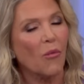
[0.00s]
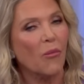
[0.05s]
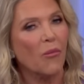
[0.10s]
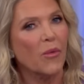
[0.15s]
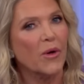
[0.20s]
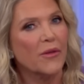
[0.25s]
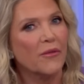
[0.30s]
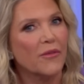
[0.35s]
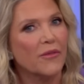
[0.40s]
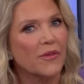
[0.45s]

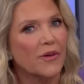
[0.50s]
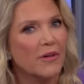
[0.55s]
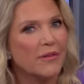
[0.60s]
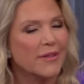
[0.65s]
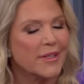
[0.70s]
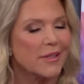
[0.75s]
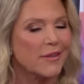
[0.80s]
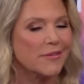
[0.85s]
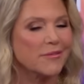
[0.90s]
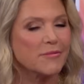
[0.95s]
when,
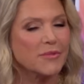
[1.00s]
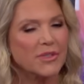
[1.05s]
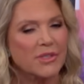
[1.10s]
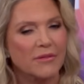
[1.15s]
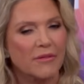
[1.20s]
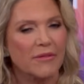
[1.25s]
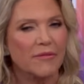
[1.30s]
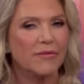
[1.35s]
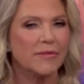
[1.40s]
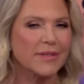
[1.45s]

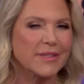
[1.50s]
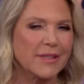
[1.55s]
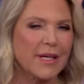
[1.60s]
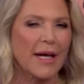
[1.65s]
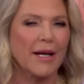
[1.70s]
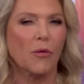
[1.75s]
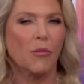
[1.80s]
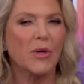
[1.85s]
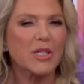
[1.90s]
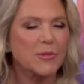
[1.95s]

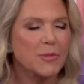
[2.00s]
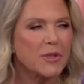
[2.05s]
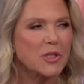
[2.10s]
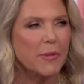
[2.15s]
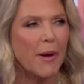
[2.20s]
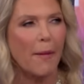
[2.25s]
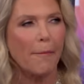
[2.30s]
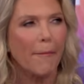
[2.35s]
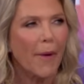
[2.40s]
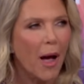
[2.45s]
kind of whispers
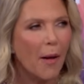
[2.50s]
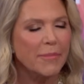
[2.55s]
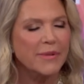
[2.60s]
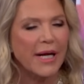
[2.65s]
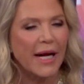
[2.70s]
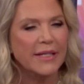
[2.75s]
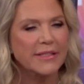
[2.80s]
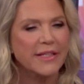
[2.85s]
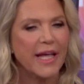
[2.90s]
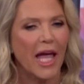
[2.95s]
about mob
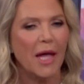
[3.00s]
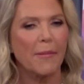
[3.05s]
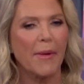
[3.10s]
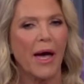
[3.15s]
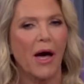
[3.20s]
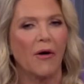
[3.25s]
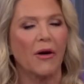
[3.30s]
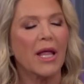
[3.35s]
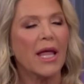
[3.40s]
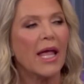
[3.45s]
ties came
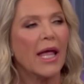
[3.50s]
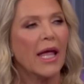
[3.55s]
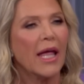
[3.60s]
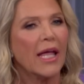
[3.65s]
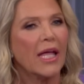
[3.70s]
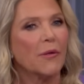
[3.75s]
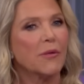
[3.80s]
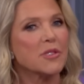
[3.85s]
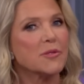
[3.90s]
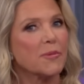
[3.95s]
out,
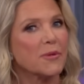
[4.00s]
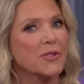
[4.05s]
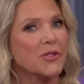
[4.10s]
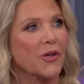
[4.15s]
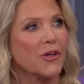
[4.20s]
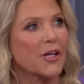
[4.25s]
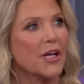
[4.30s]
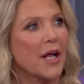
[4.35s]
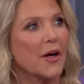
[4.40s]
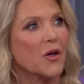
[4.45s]
he was
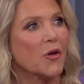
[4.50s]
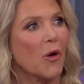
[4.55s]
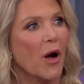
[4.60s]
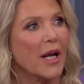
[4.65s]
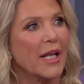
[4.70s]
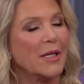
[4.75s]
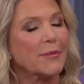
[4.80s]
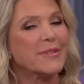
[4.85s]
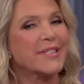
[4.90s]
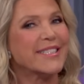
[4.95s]
persona non
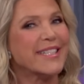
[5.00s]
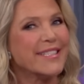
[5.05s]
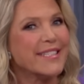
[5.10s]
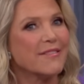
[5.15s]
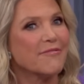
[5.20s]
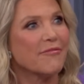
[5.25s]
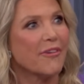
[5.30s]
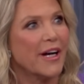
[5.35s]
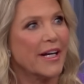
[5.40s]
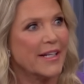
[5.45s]
grata. He was
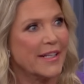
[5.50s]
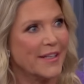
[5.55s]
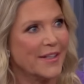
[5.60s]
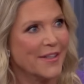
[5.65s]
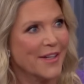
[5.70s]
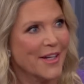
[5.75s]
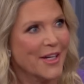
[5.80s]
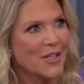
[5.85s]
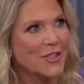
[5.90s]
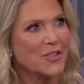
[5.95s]

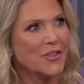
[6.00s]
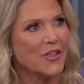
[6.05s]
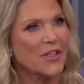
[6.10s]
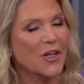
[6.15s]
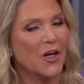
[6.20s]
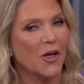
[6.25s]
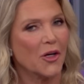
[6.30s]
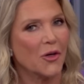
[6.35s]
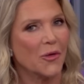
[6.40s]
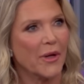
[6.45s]
disinvited to
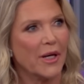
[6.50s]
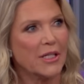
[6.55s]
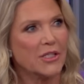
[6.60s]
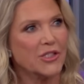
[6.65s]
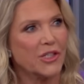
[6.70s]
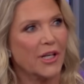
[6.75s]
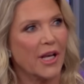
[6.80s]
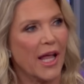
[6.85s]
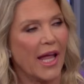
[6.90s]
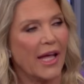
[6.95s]
the
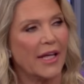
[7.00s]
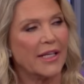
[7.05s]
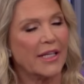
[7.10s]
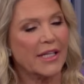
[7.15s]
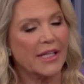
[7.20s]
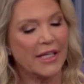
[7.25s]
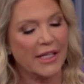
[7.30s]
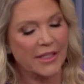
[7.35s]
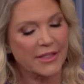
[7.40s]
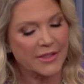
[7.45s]
inauguration, and
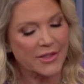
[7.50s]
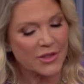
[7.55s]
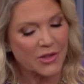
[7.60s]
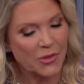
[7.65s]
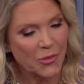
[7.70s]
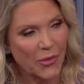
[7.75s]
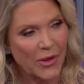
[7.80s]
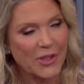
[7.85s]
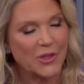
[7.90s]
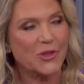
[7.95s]
he
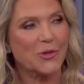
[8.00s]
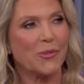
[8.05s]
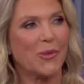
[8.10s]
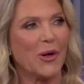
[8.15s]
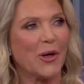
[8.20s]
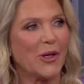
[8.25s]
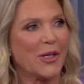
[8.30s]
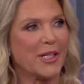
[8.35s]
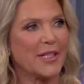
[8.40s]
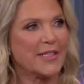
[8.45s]
switched
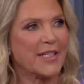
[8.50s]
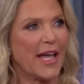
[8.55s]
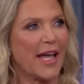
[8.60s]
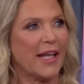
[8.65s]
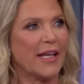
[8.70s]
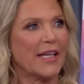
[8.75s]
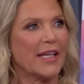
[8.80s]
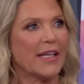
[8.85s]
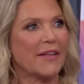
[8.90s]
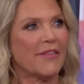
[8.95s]
parties,
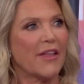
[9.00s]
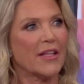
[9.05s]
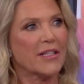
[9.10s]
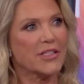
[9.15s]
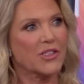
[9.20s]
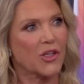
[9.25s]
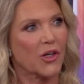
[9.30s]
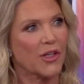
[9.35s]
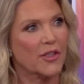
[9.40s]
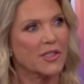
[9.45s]
and he
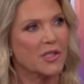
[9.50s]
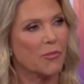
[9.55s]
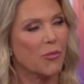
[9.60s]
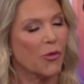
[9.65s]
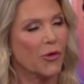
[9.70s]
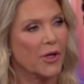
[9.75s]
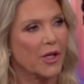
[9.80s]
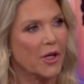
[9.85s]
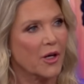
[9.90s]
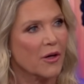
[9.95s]
then started
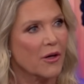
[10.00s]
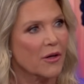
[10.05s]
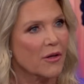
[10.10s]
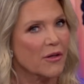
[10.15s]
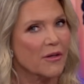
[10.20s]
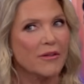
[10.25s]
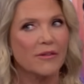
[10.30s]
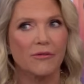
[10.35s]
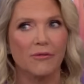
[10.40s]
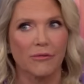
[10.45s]
supporting
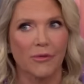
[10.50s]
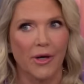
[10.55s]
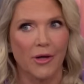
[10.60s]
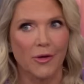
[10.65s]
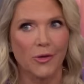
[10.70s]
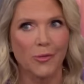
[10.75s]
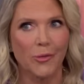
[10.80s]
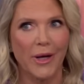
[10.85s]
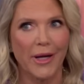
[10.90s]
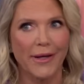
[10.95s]

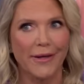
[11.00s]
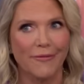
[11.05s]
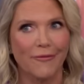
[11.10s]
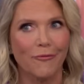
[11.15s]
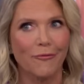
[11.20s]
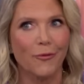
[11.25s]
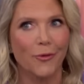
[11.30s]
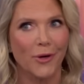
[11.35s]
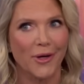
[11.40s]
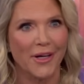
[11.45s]
Ronald
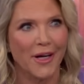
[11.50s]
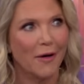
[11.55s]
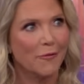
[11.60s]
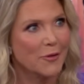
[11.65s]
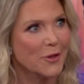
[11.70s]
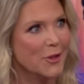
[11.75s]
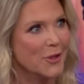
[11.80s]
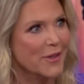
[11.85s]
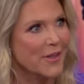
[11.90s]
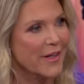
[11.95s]
Reagan for
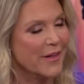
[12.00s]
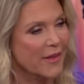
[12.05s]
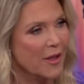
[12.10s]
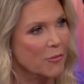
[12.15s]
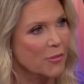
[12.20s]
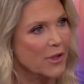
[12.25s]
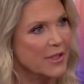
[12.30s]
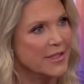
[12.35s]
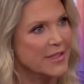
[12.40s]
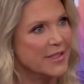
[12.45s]
governor and
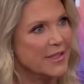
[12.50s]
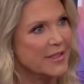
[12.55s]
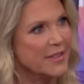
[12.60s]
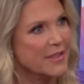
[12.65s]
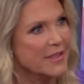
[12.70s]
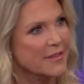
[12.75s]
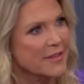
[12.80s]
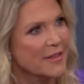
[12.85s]
then president.